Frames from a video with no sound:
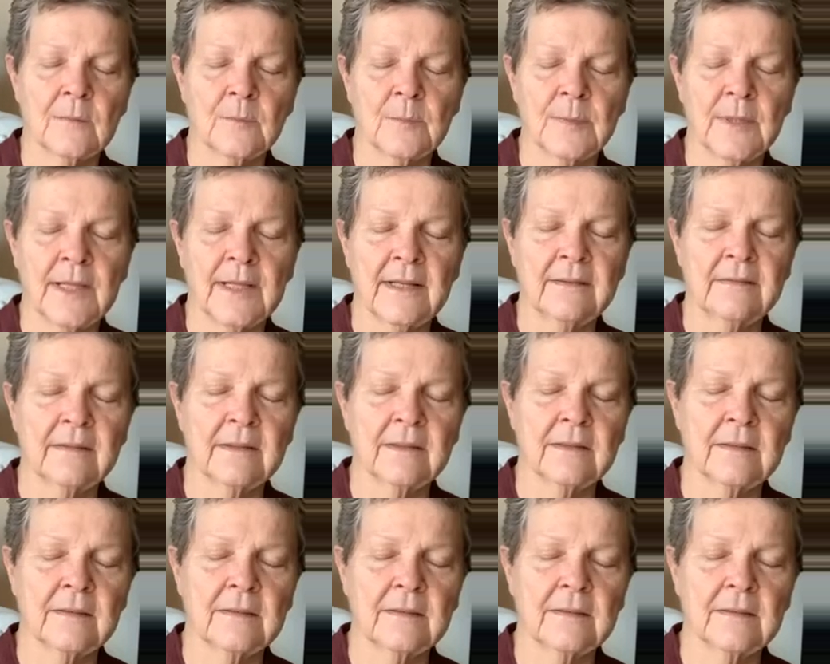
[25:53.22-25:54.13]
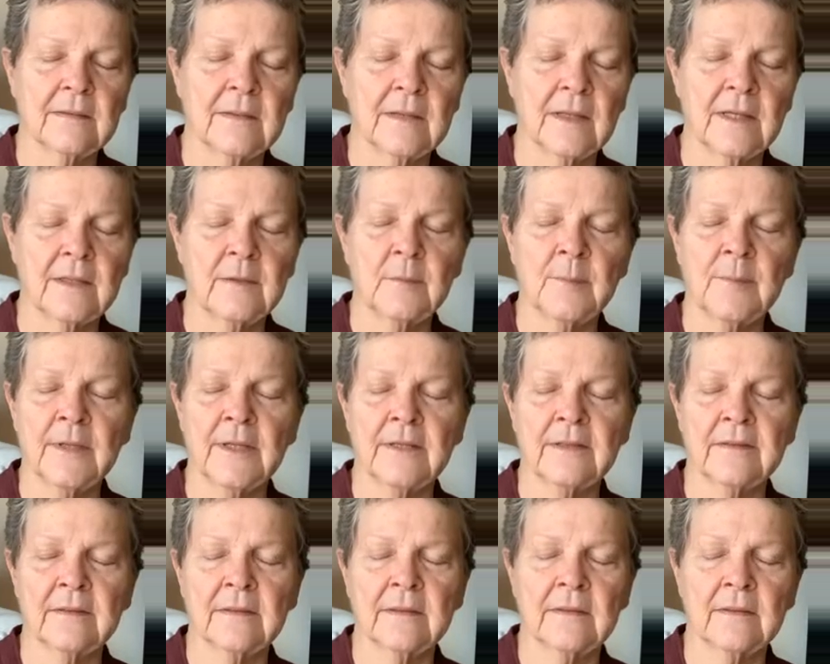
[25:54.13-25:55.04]
pleasant,
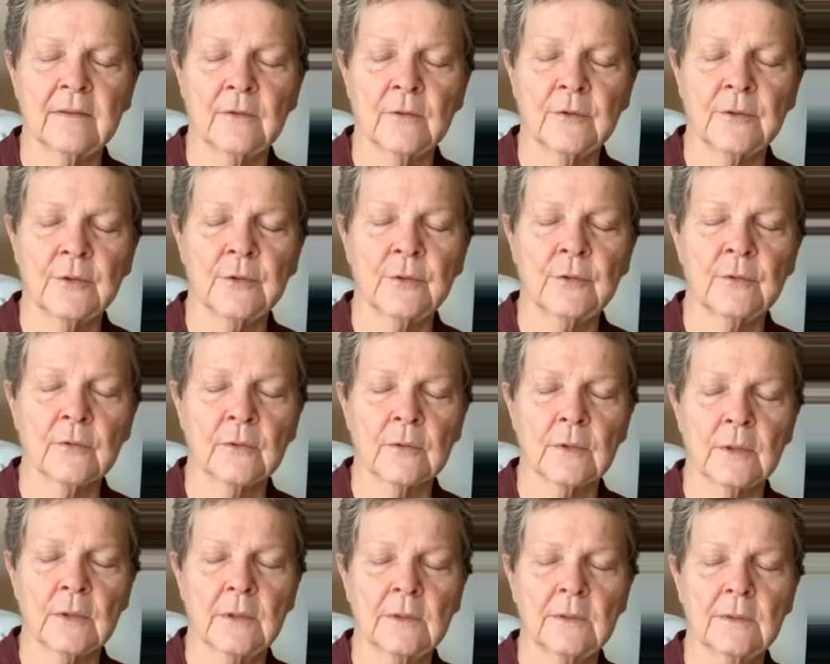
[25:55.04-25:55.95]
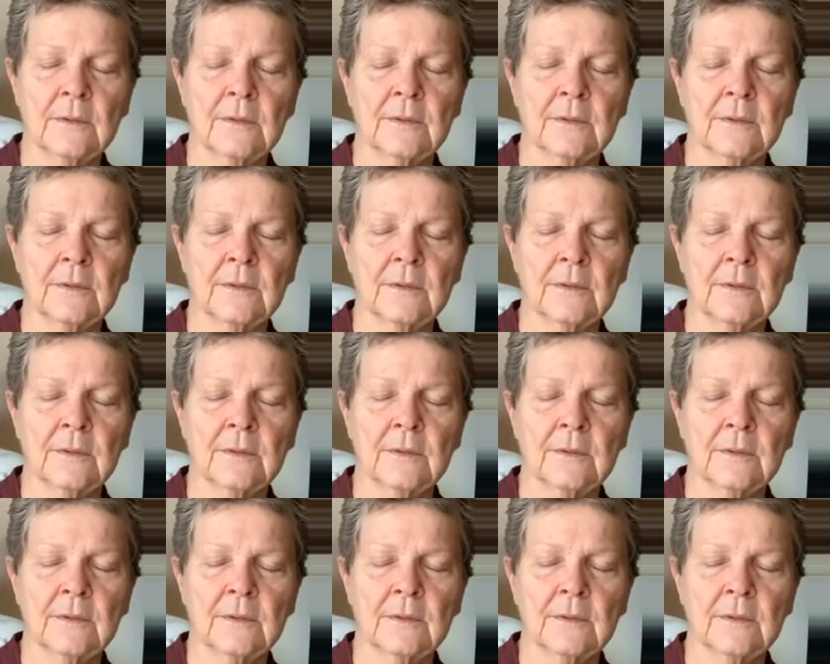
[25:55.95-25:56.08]
unpleasant, or neutral.